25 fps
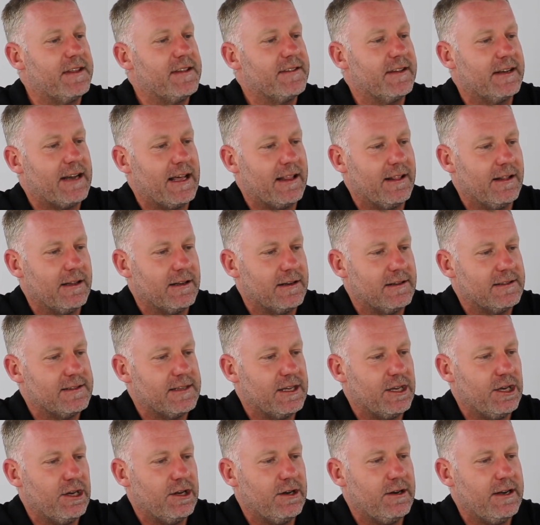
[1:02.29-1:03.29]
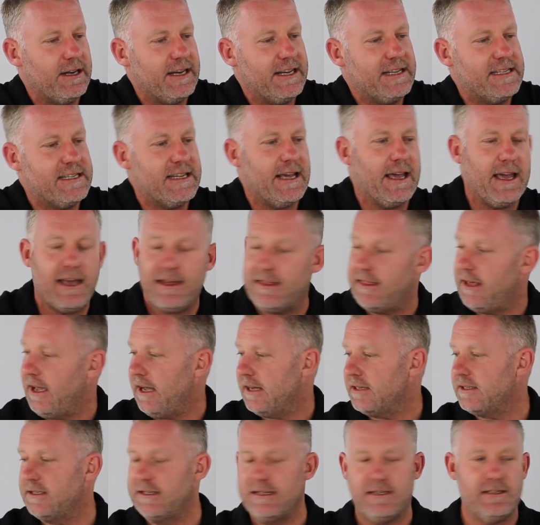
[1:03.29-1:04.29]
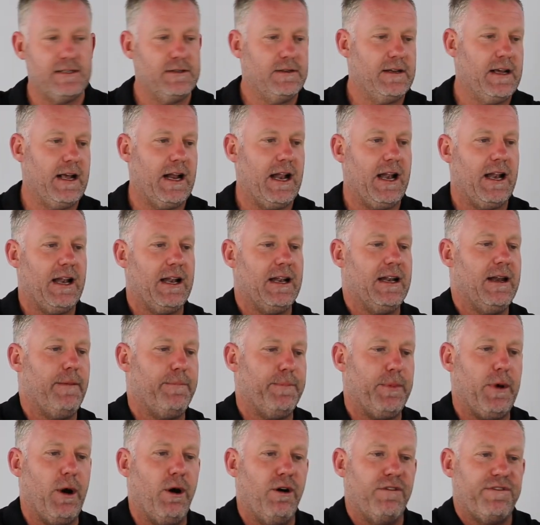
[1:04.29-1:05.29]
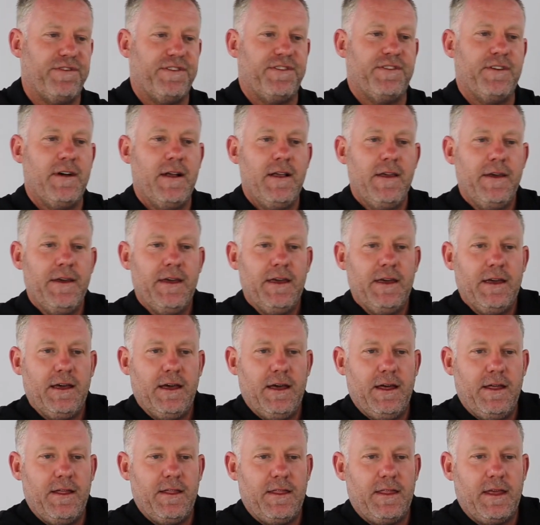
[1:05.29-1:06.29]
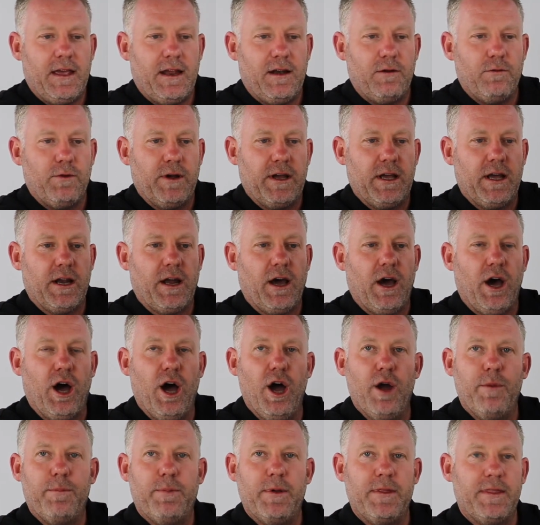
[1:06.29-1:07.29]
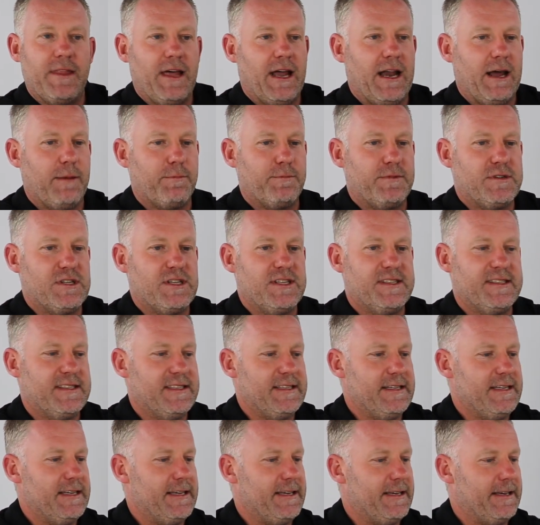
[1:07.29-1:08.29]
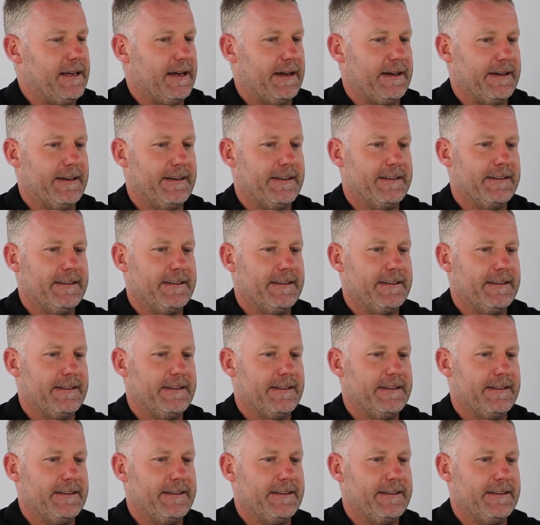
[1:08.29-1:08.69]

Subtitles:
There's another little security tag there I just need to clip off. And then we're going to open that up to see.